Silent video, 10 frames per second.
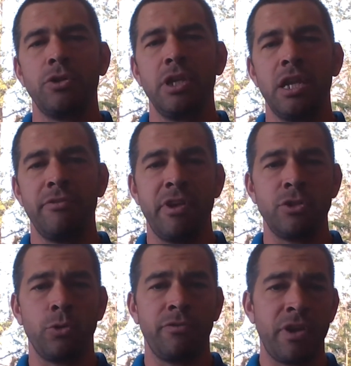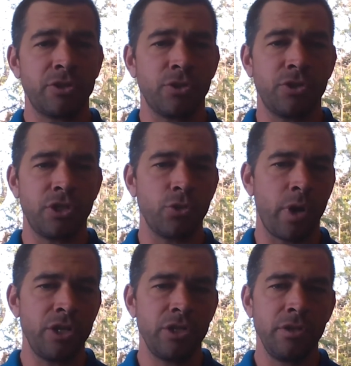the individual investor's
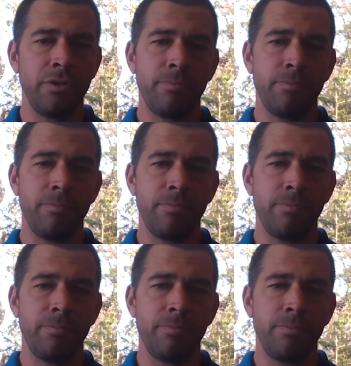situation,